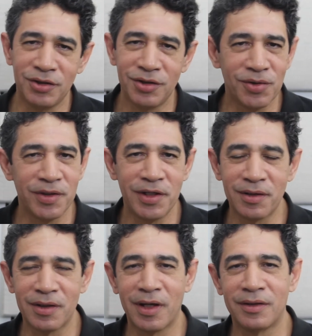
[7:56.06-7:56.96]
You'll
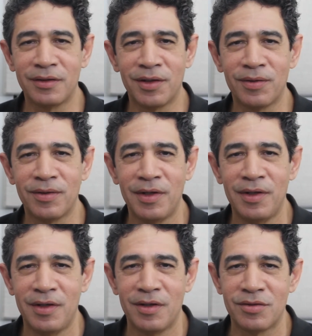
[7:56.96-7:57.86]
hear that,
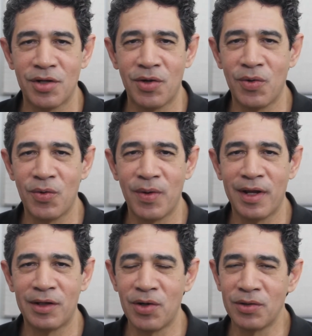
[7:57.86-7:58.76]
So
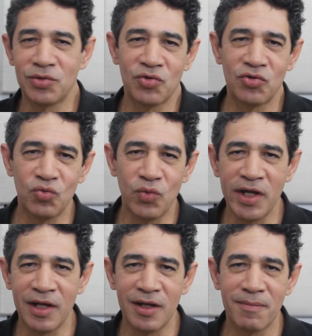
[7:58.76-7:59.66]
learn to
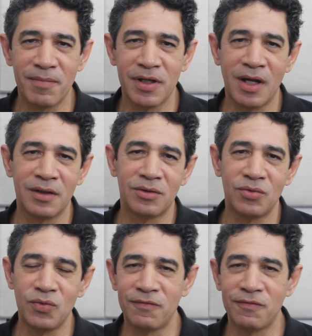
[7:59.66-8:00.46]
swing behind the 2